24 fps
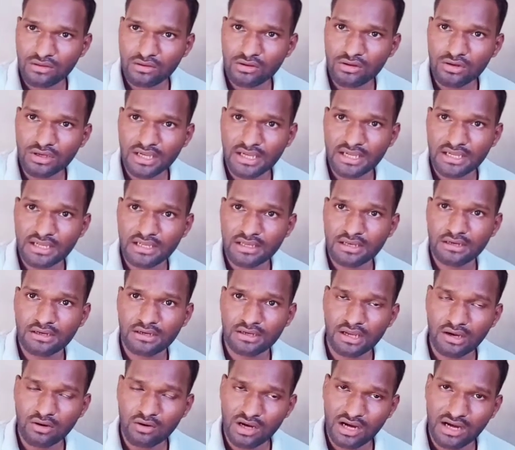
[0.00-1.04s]
Okay,
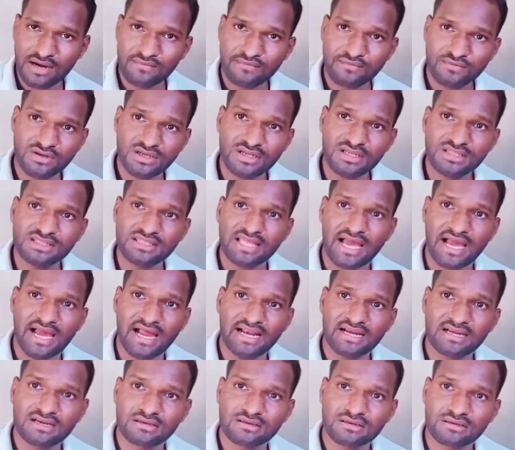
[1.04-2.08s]
now after
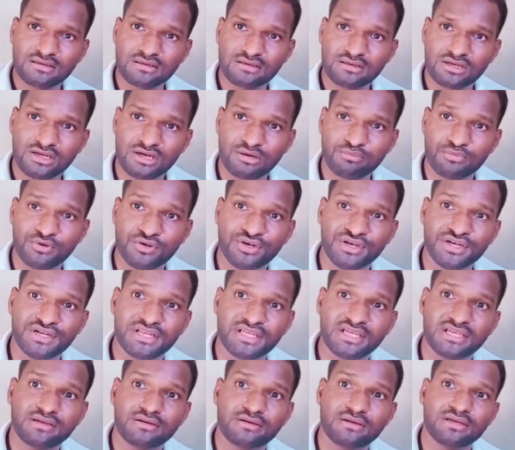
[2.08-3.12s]
that
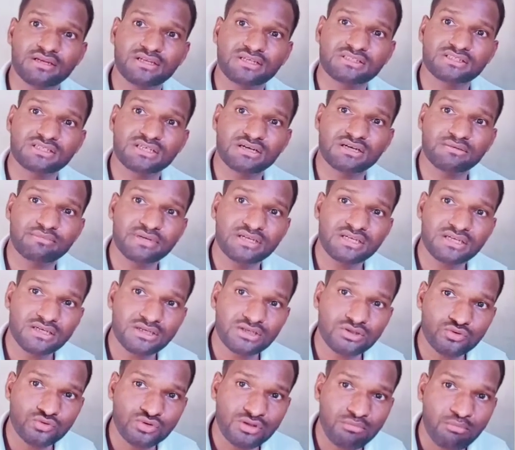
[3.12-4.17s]
community, it is
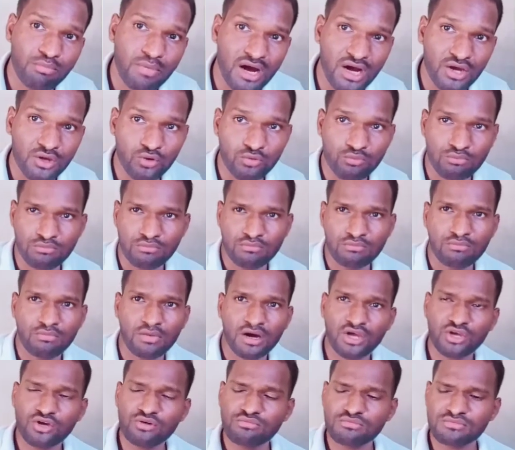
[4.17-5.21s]
coming to the biome.
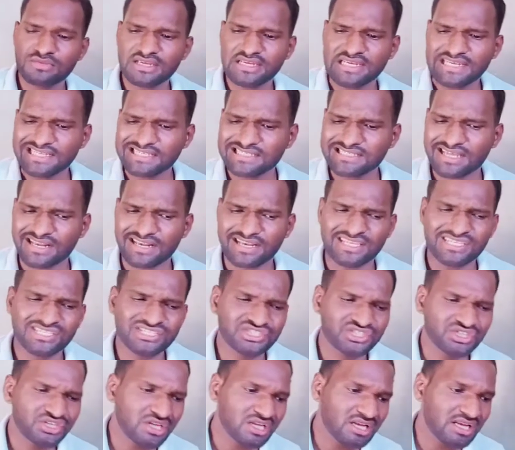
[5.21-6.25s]
Biome, it is a
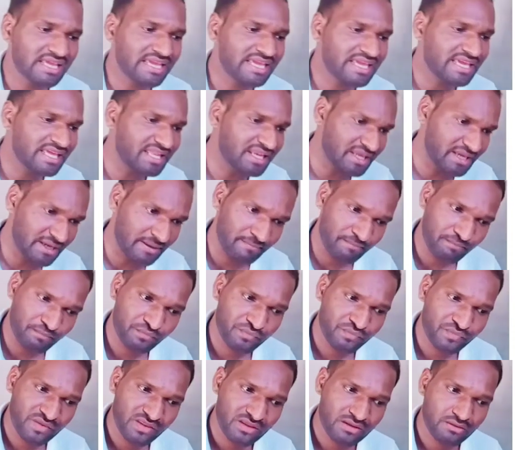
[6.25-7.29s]
regional area
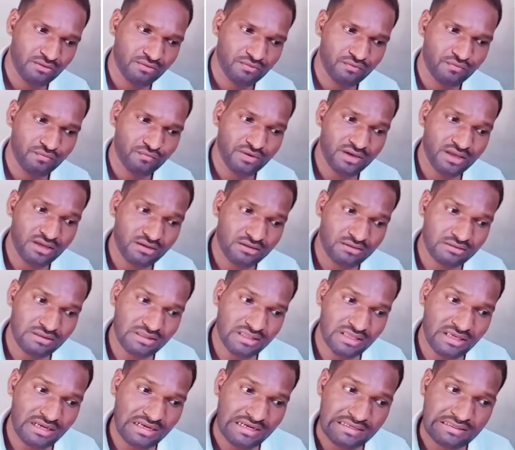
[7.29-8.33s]
where
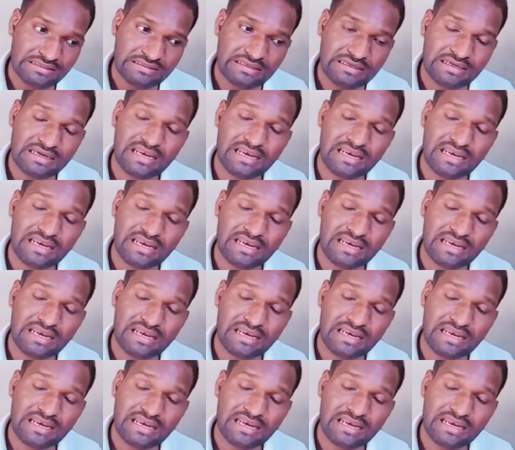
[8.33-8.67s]
there are the